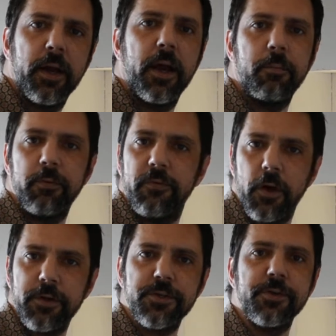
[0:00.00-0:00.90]
and move
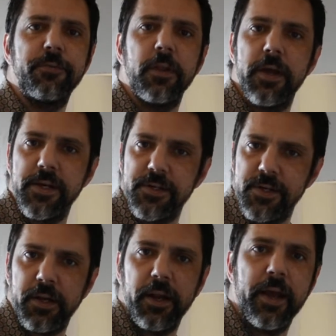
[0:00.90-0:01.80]
on to souffles
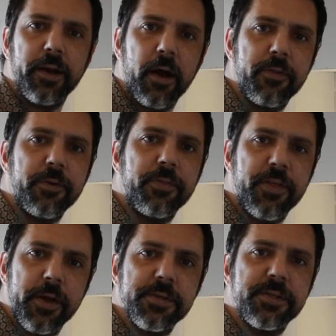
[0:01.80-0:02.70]
and other
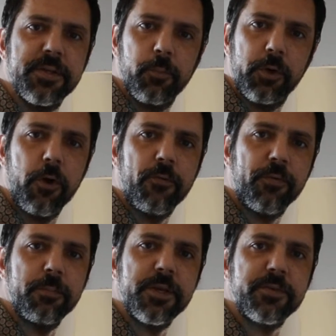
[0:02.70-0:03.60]
things that would go
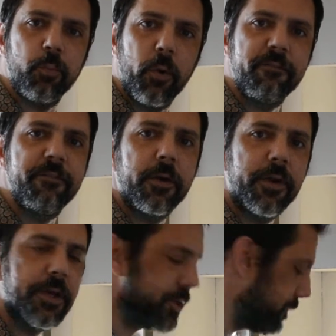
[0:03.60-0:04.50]
from this one
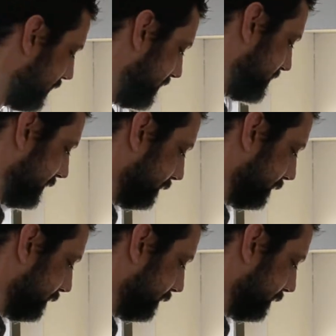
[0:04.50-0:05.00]
foundation piece.